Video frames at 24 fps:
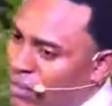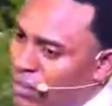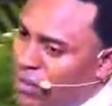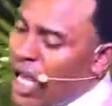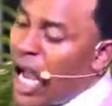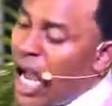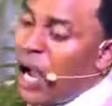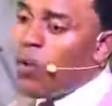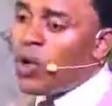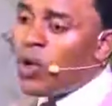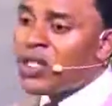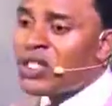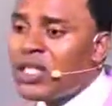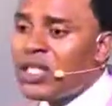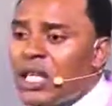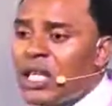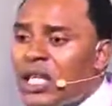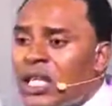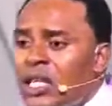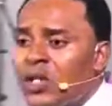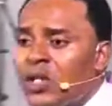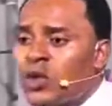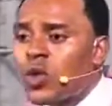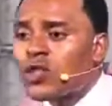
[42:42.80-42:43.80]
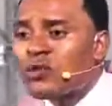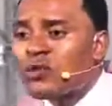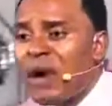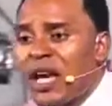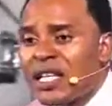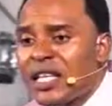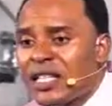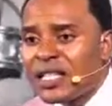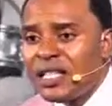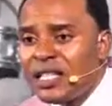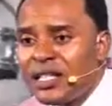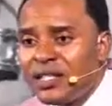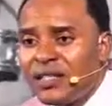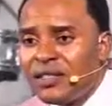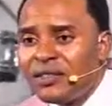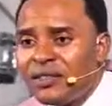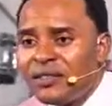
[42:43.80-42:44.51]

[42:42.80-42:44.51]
I was thinking it was my sin.